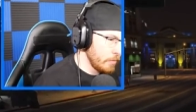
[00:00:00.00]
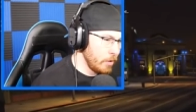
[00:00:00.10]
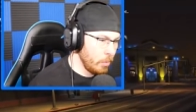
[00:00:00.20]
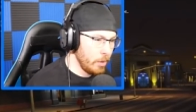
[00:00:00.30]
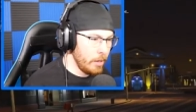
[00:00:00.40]

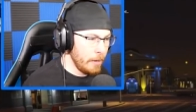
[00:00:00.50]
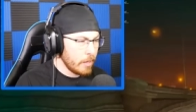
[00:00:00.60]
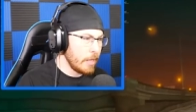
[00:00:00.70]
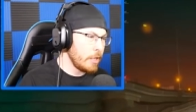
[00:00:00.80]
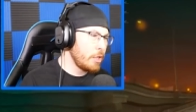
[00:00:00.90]
Oh really?
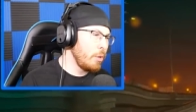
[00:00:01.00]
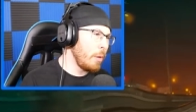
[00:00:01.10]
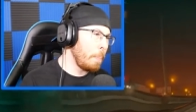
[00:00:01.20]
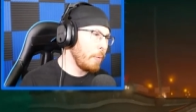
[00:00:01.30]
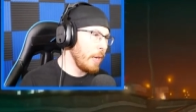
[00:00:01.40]
Let's do
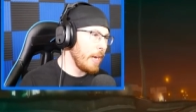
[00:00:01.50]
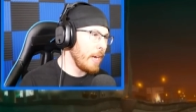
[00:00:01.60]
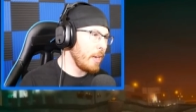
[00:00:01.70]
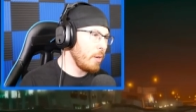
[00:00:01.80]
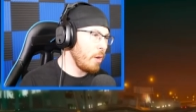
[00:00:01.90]
the
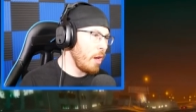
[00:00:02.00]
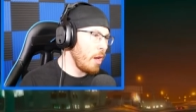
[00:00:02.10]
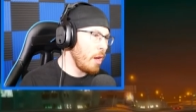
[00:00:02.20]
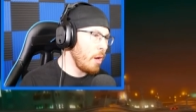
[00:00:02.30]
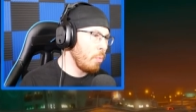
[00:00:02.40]
plan
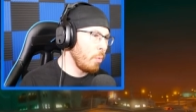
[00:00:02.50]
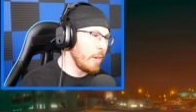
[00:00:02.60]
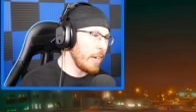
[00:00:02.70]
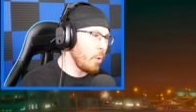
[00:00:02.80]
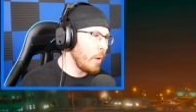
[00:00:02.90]
uh, where we
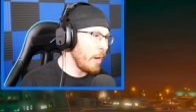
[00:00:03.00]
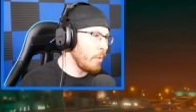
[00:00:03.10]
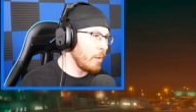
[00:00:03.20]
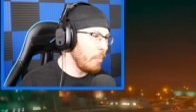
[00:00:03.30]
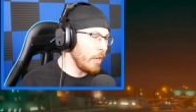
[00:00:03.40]
get away
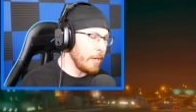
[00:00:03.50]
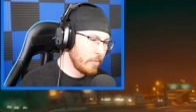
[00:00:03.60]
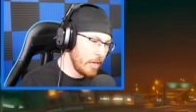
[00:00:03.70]
with the money.